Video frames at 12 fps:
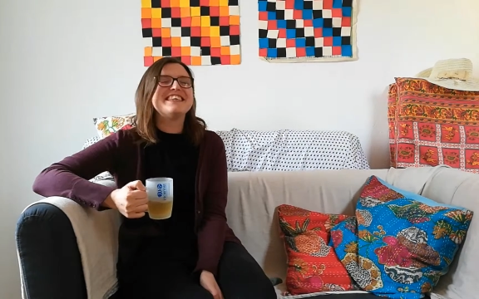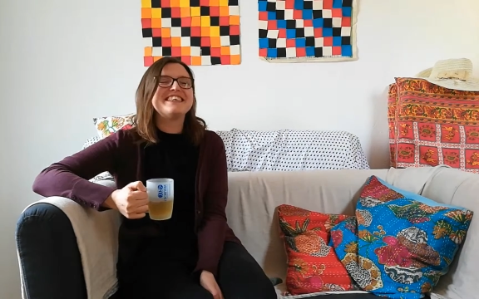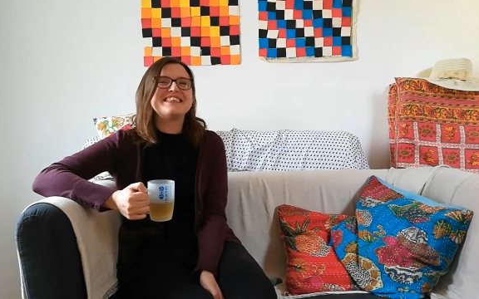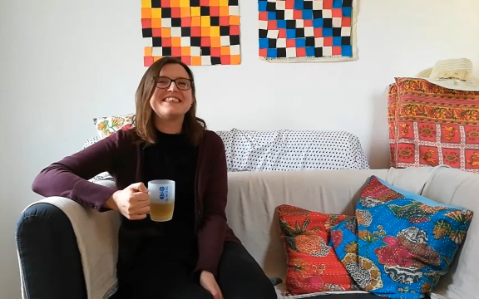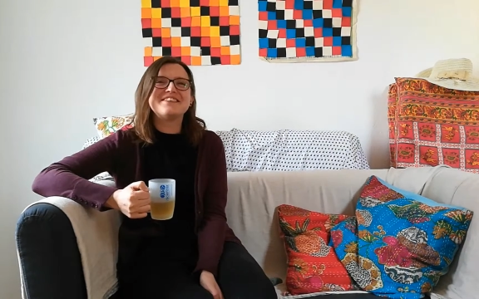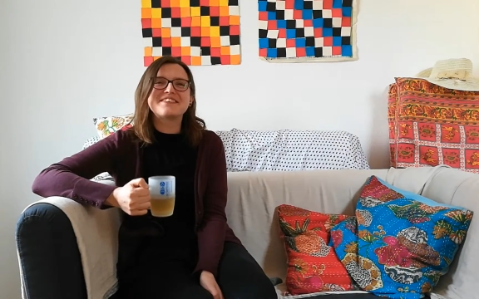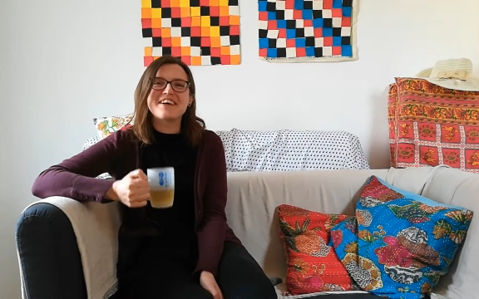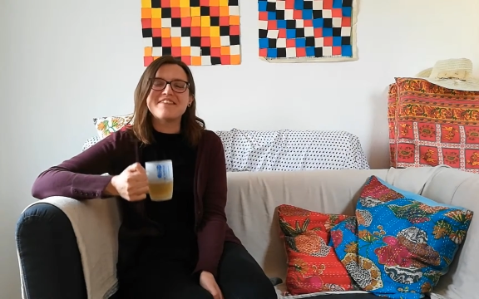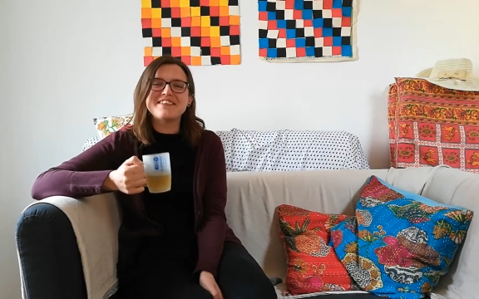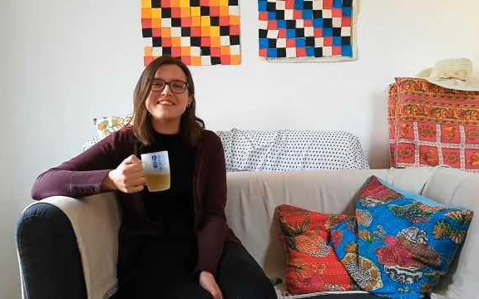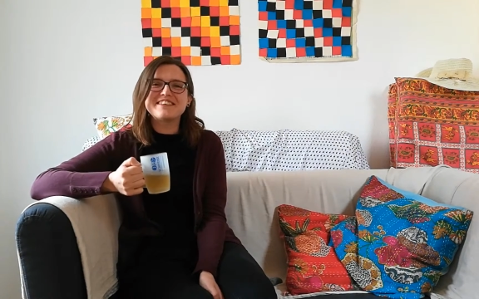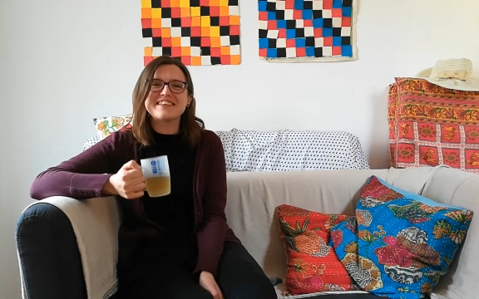
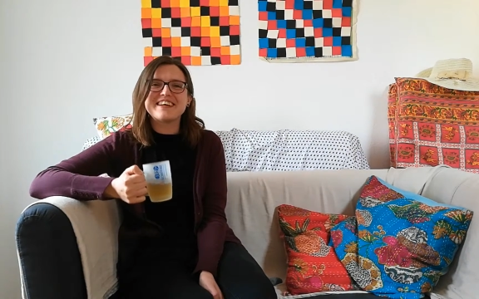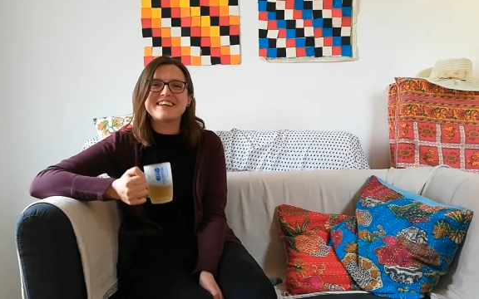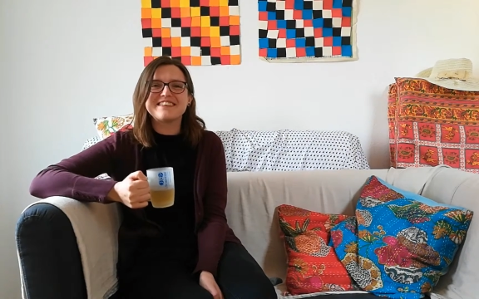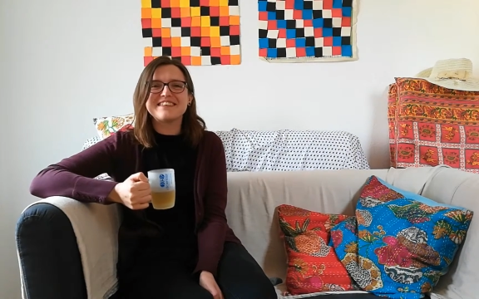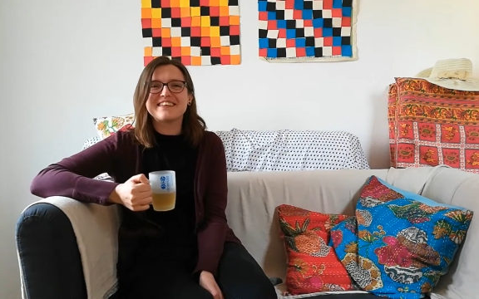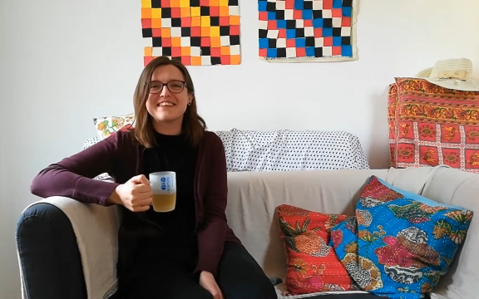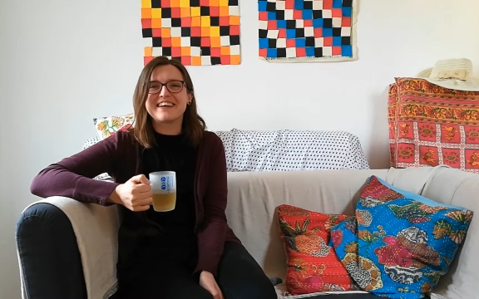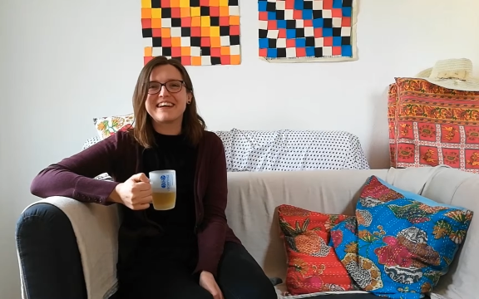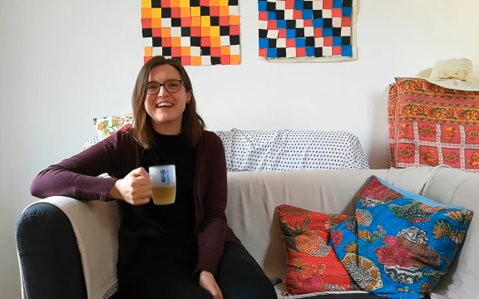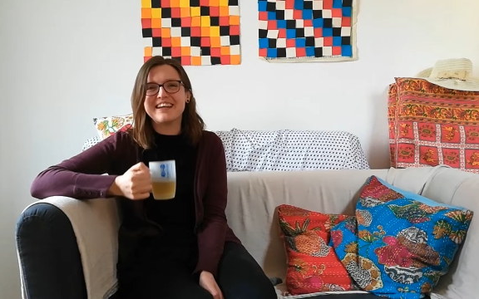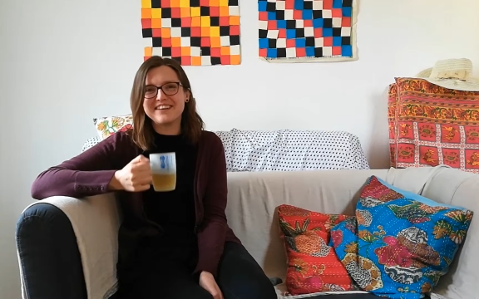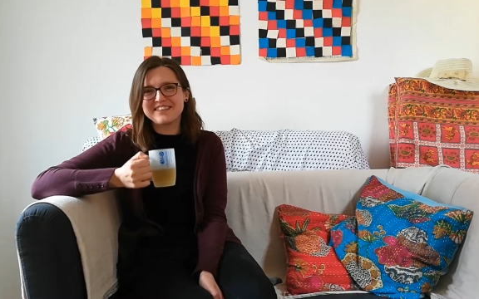Subscribe to the Science Talk and
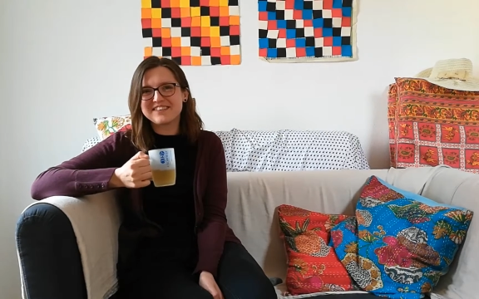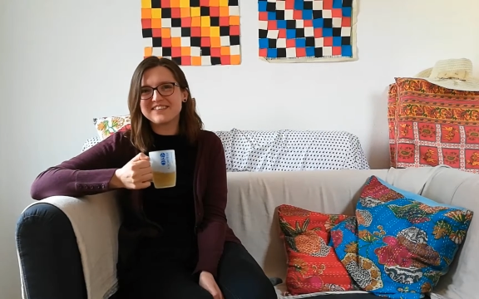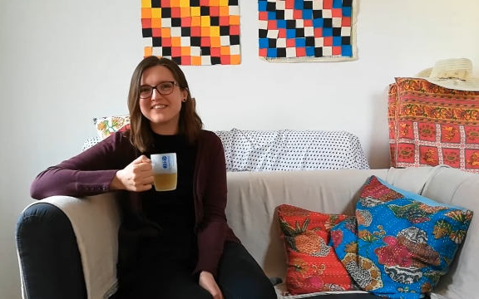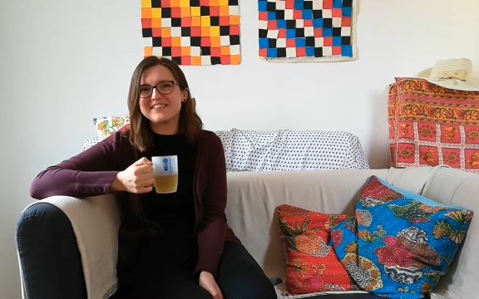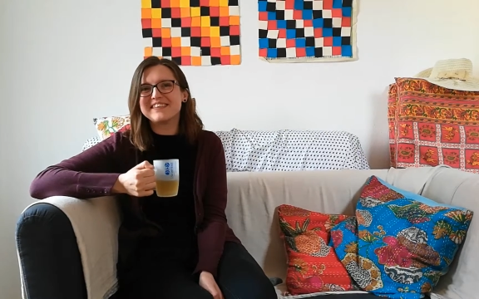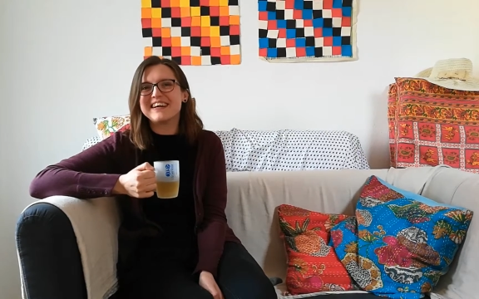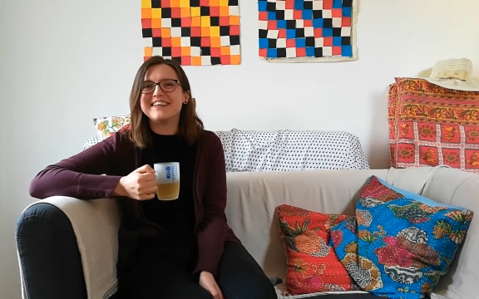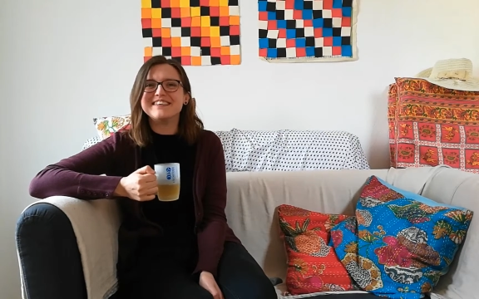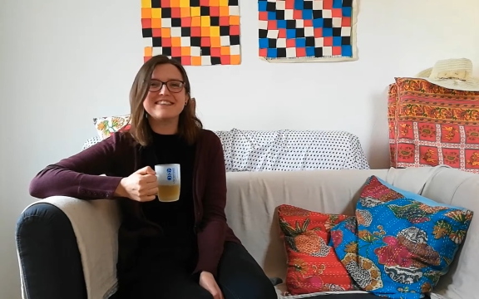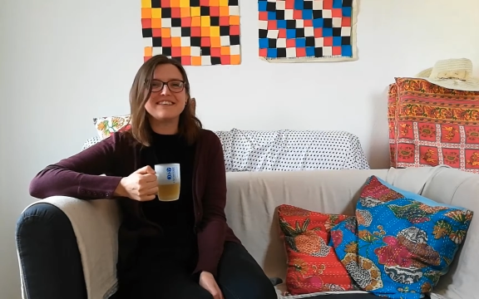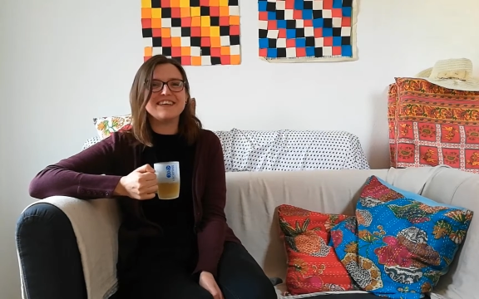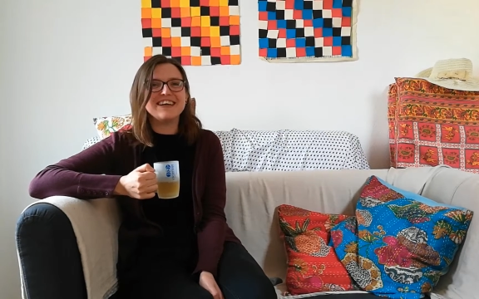get your dose of
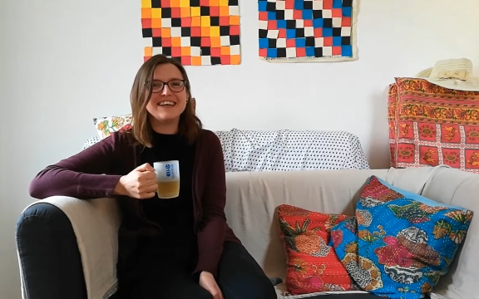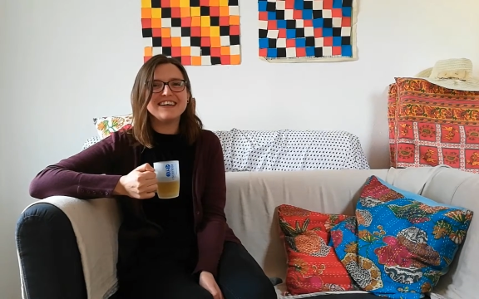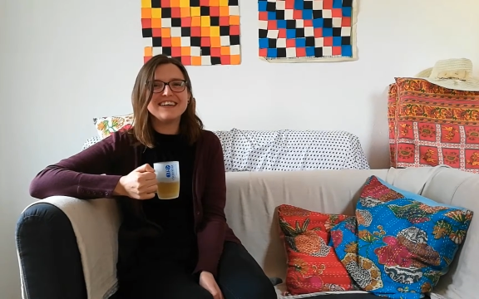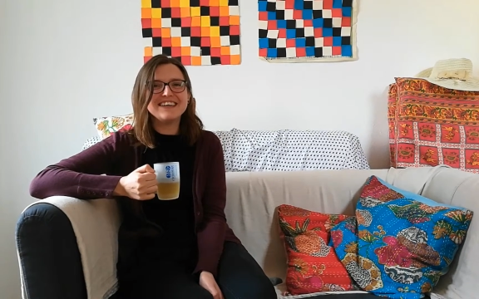science today.